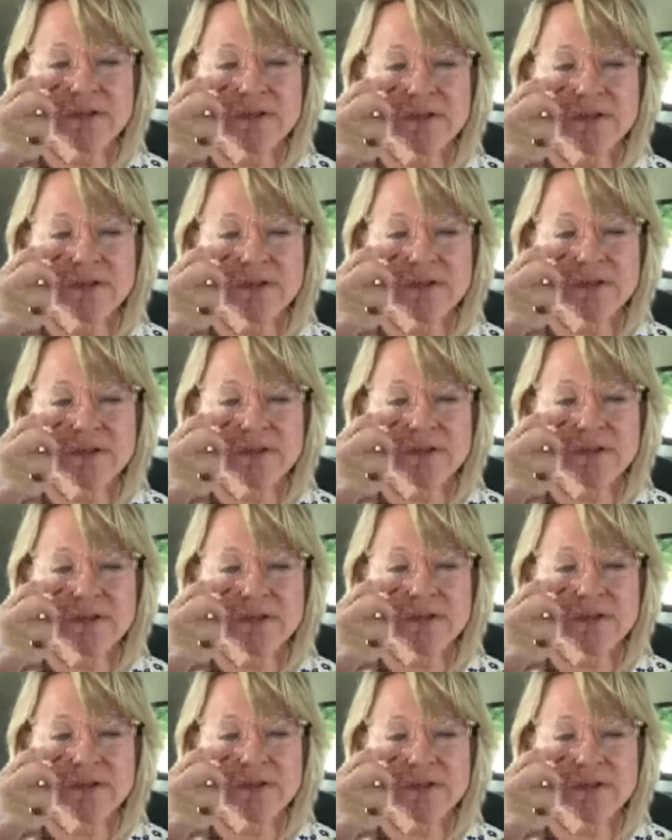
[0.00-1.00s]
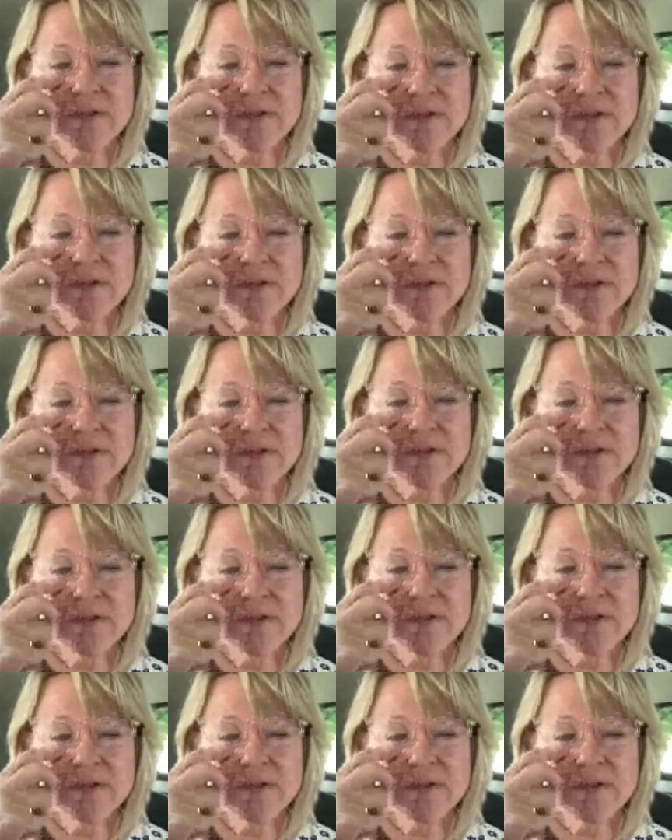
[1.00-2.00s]

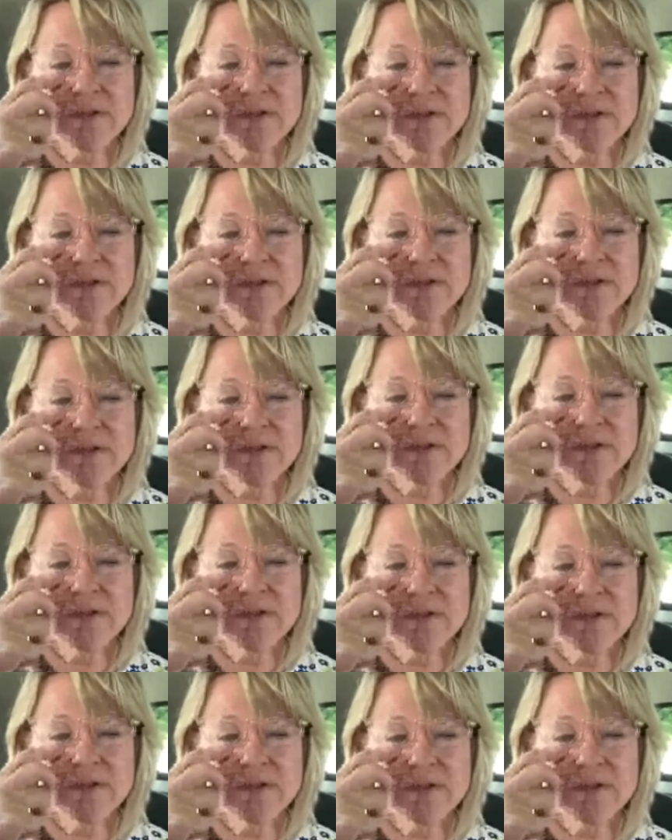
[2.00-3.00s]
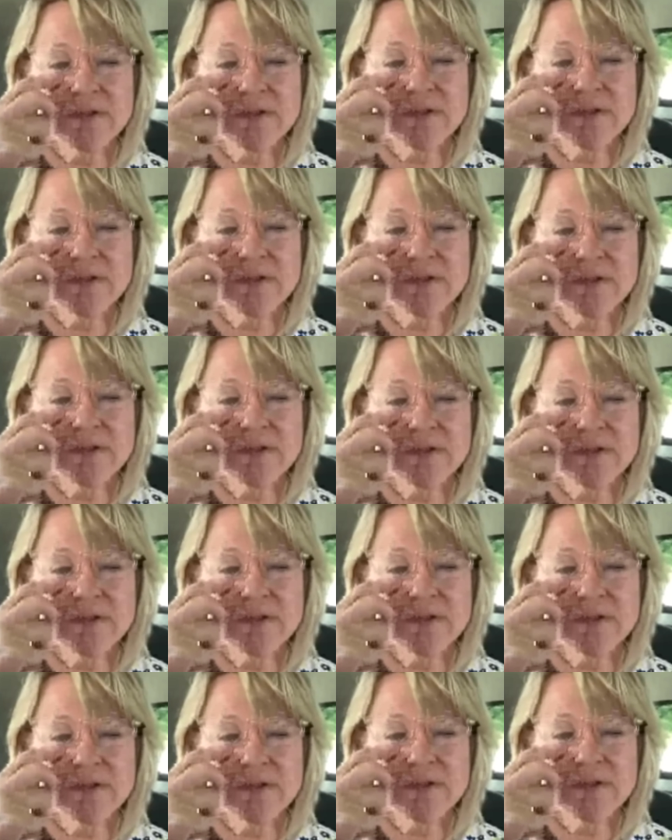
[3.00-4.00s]

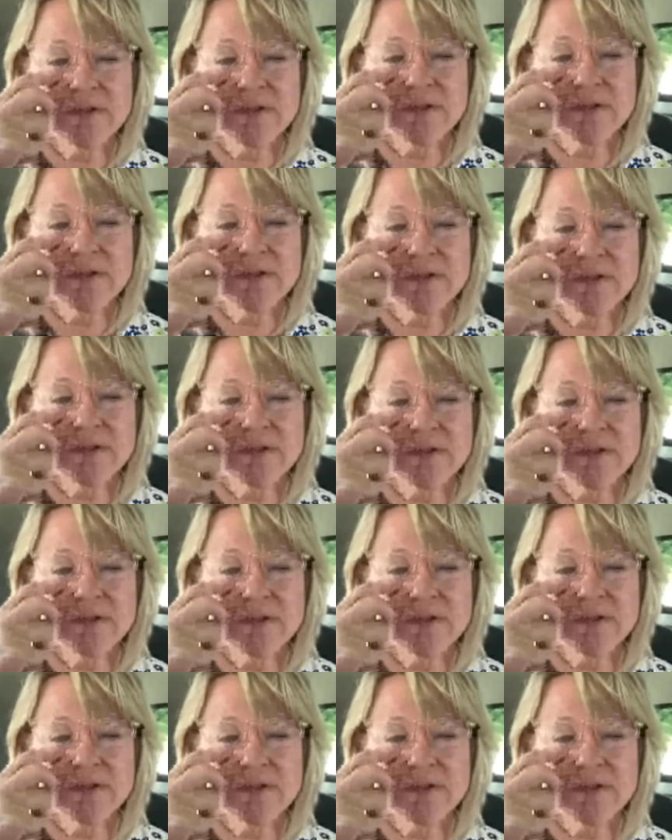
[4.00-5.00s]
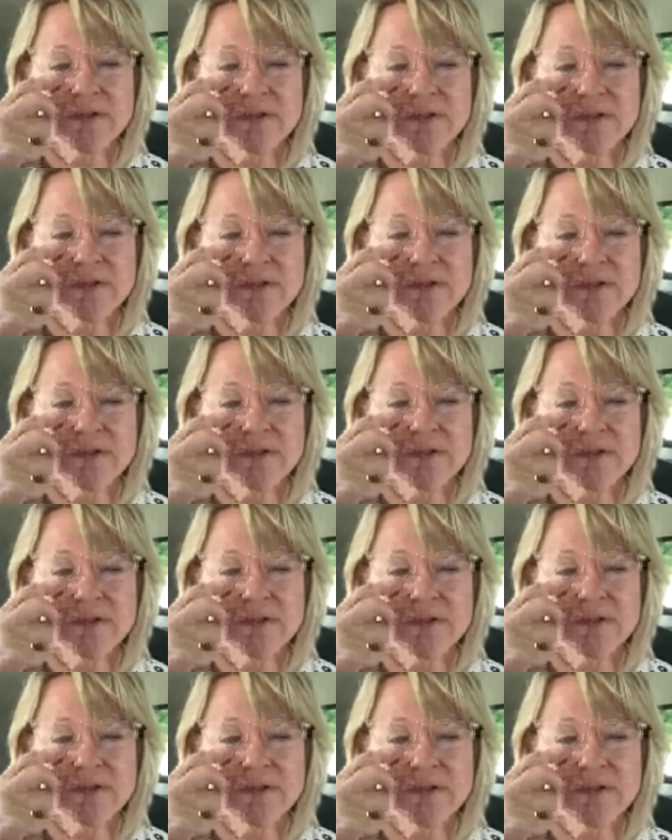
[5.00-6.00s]

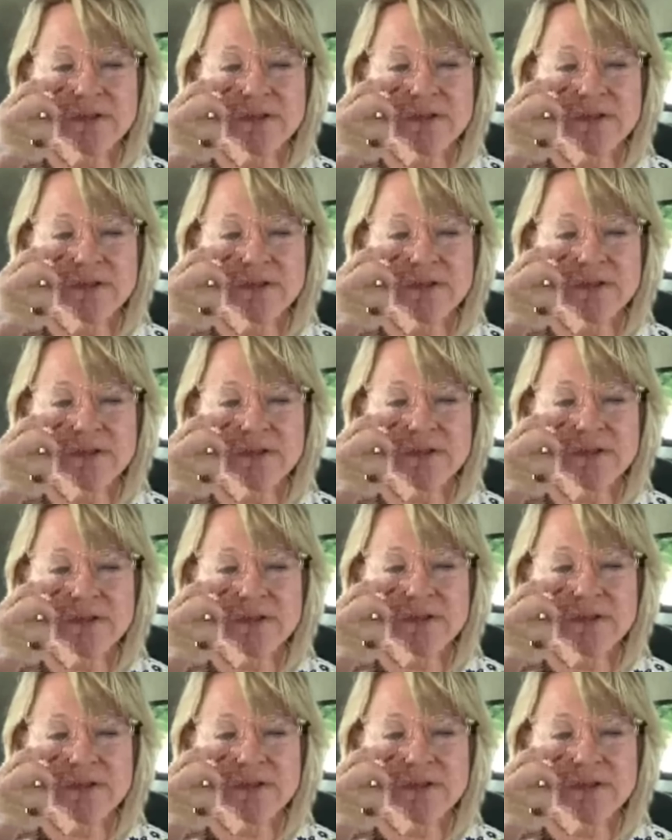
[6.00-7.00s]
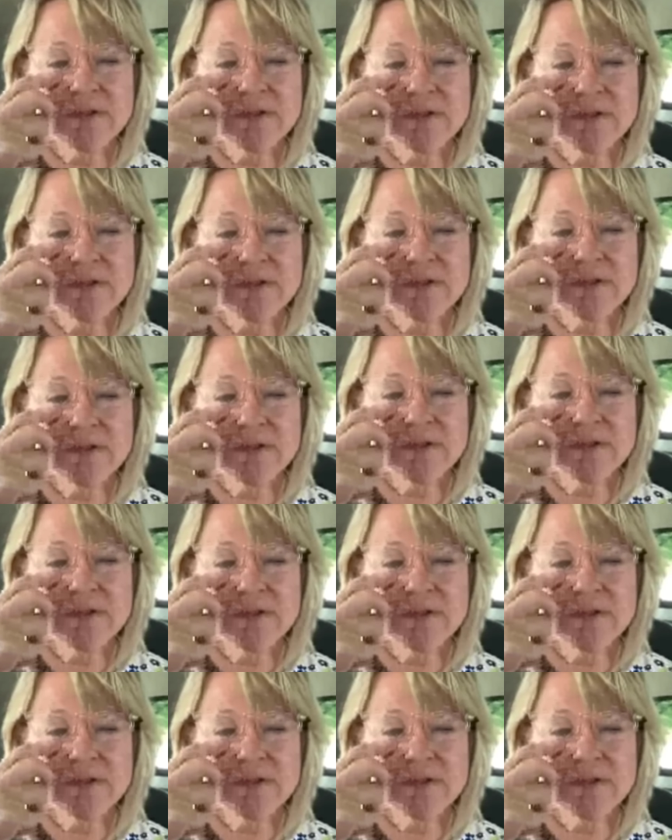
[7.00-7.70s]
Nobody speaks.